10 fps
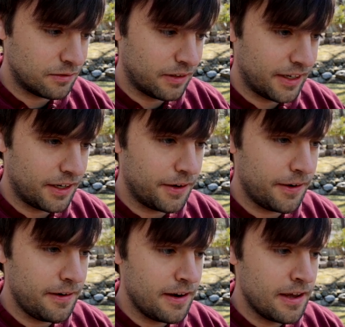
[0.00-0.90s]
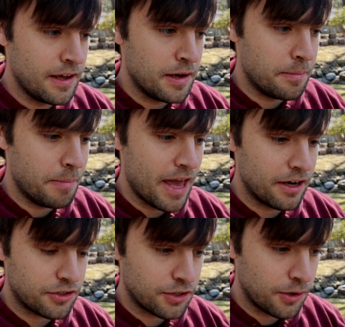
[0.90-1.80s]
right here.
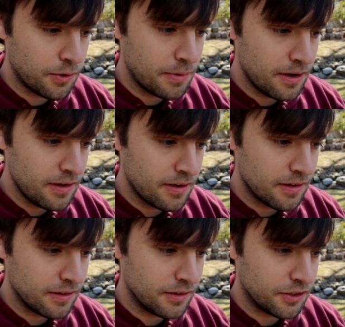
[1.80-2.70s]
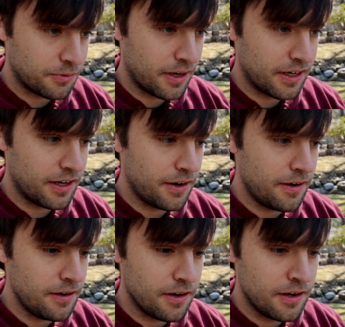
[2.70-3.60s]
Manitoba is right
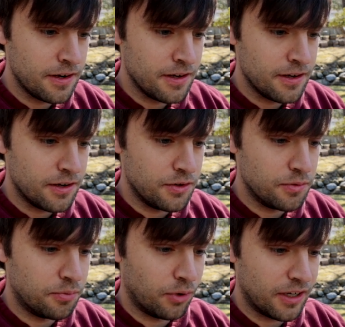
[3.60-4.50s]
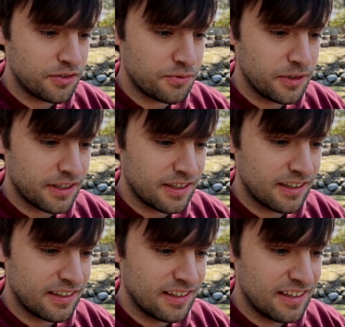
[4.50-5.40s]
here. New Brunswick.
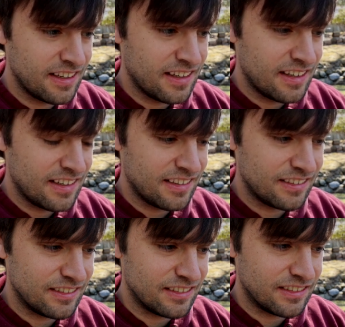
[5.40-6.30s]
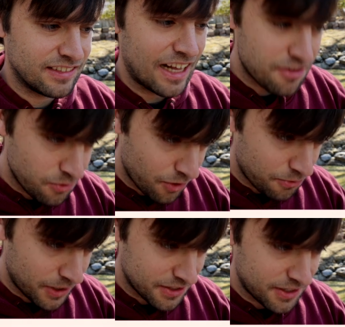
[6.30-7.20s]
That's
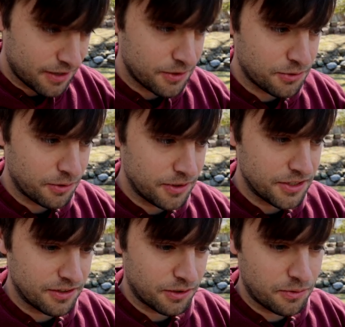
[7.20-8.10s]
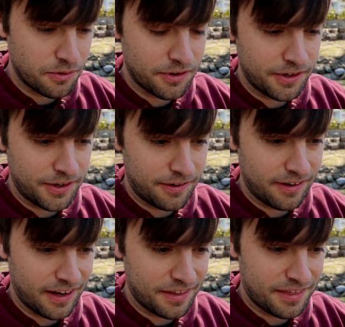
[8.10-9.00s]
Northwest Territories in the corner here.
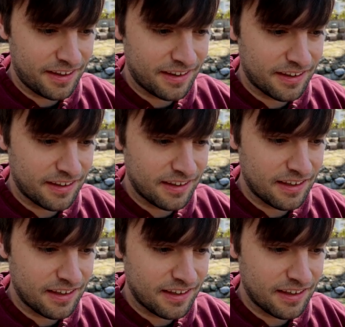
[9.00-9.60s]
I think